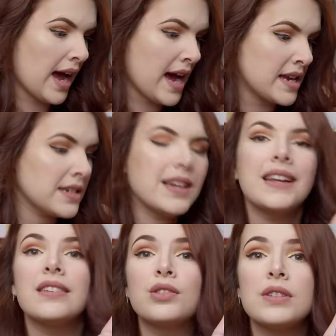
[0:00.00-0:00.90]
and a
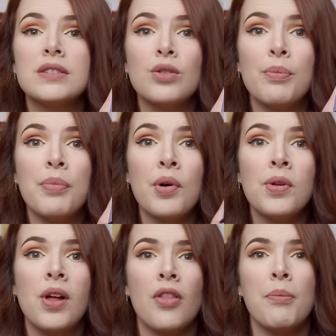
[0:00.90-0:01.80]
little crystal
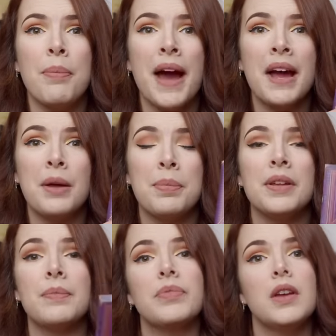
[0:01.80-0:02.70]
ball on the back.
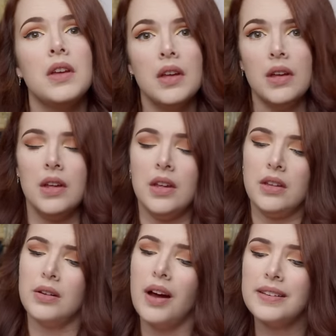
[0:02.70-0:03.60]
But
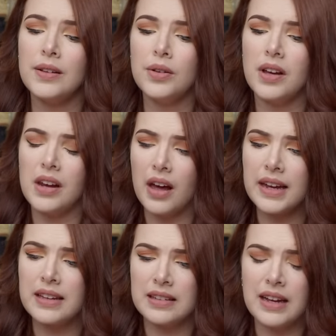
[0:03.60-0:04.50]
you guys know that I
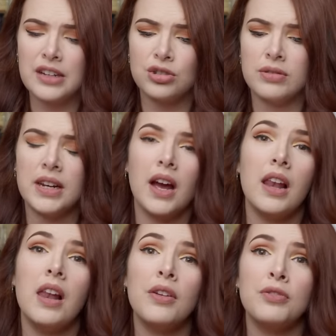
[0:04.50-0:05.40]
like stationery. I
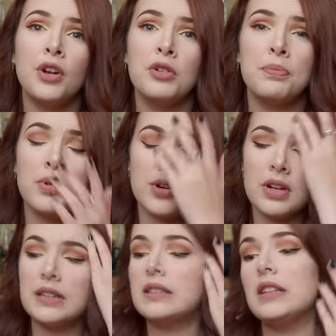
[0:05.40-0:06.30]
love
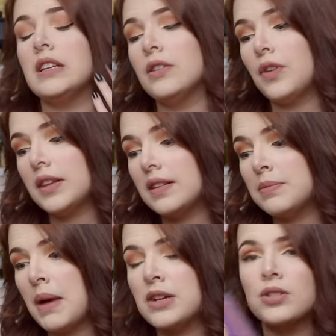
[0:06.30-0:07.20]
notebooks and the fact that it's
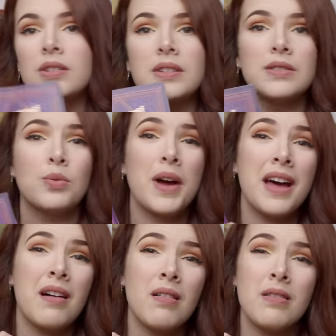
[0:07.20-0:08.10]
magical as
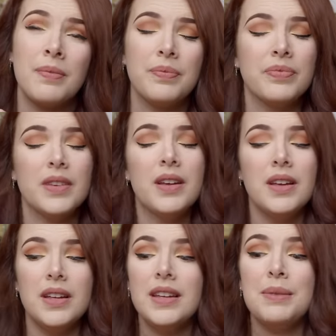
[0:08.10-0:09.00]
well
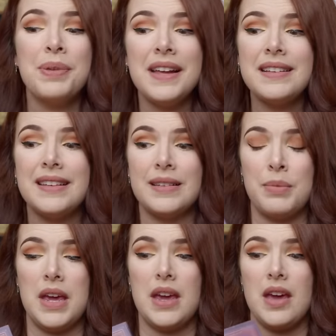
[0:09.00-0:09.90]
pleases
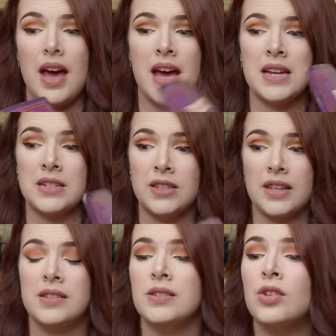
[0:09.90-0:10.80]
me. And
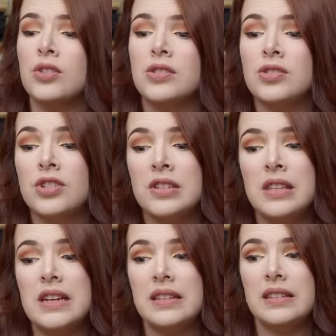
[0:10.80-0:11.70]
there's not just
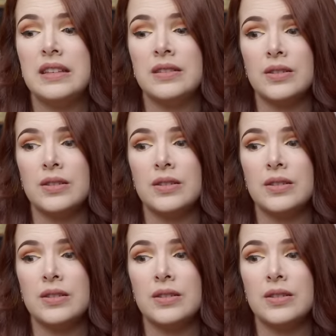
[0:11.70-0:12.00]
this, there's